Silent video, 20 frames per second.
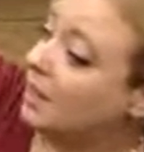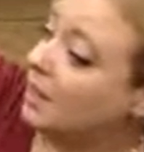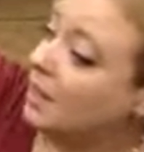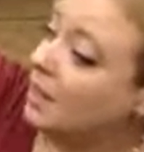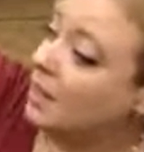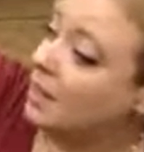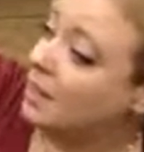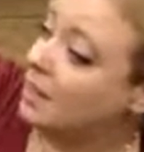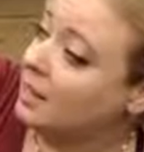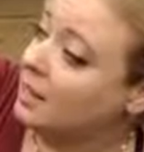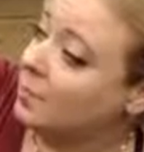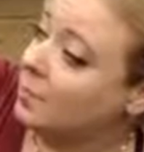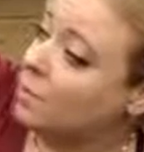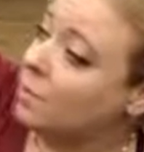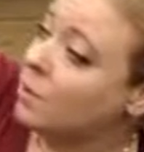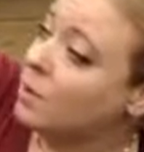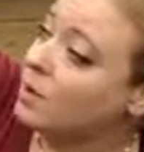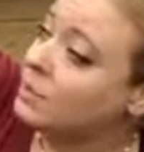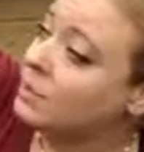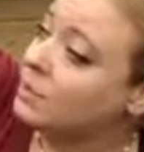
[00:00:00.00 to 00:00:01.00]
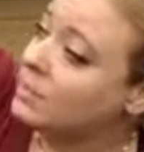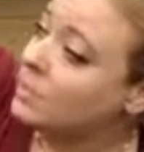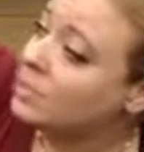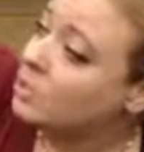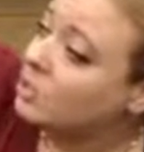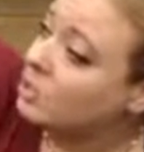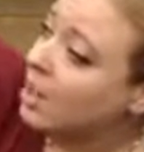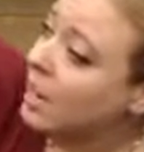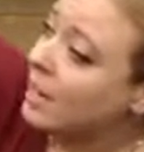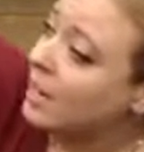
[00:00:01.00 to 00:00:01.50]
And once the
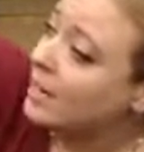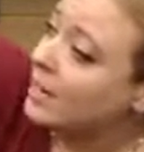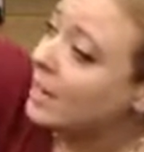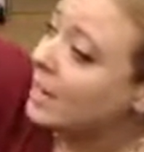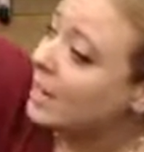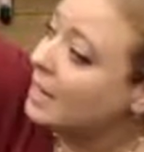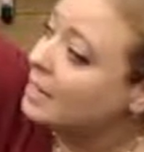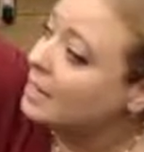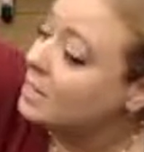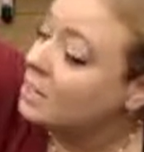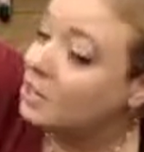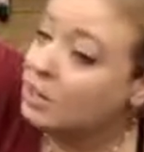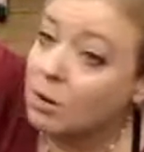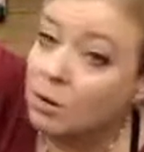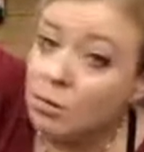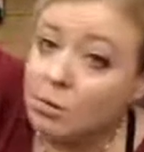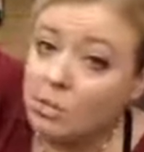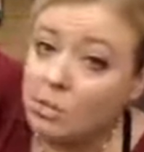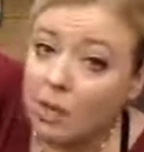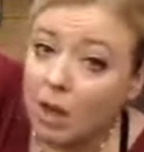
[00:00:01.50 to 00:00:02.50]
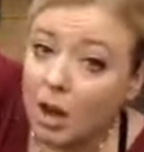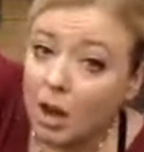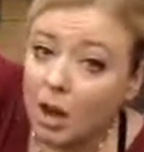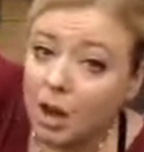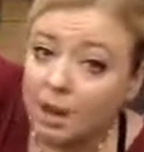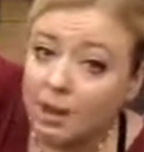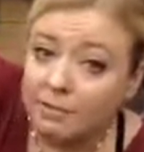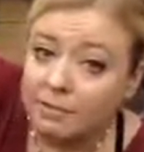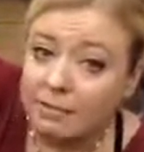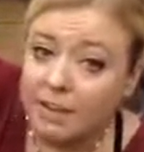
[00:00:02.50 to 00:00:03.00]
giant had dozed
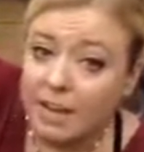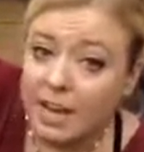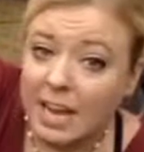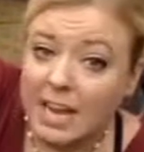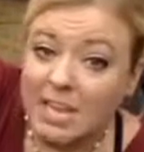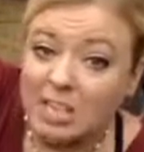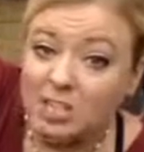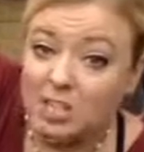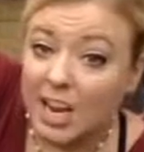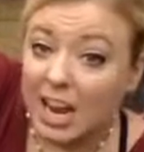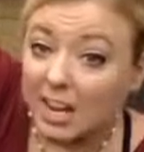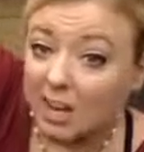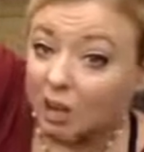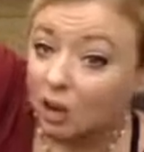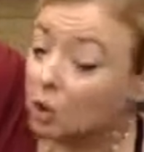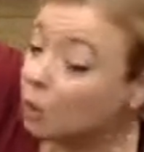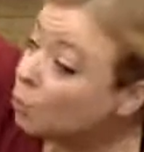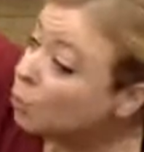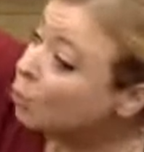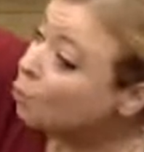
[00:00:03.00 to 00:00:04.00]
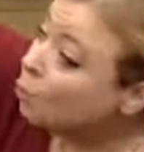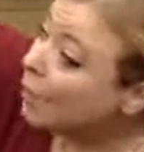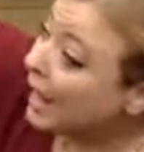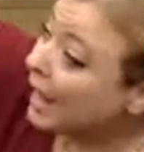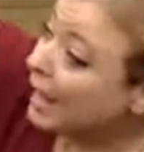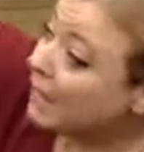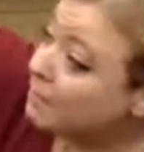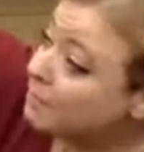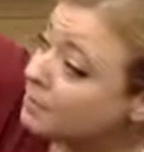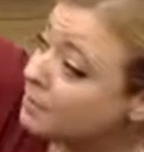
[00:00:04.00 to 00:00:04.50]
off, Jack
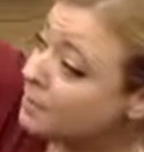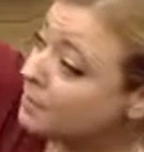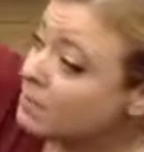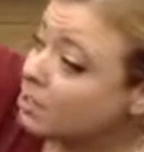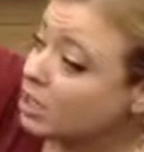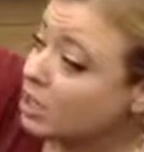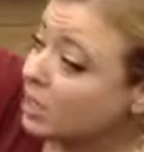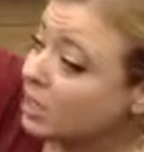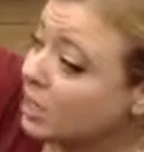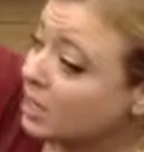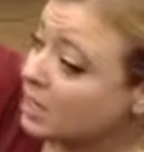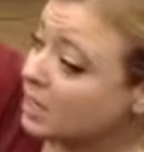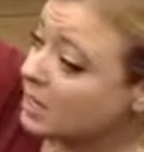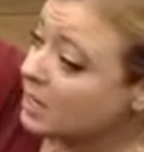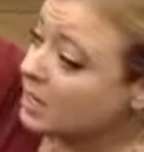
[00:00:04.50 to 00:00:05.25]
grabbed the chicken